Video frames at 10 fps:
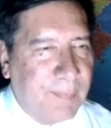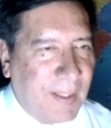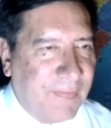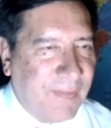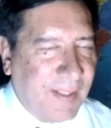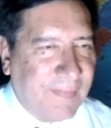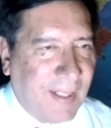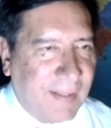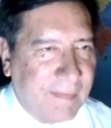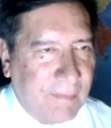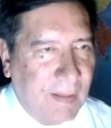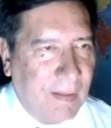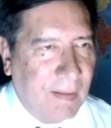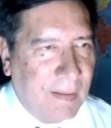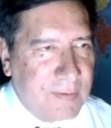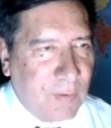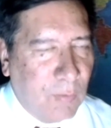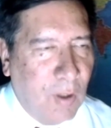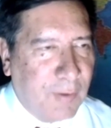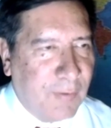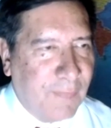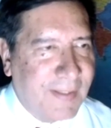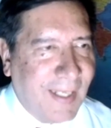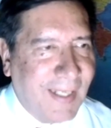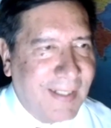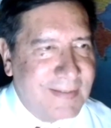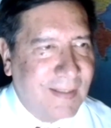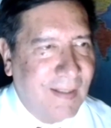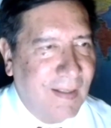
but I think that is no longer the case.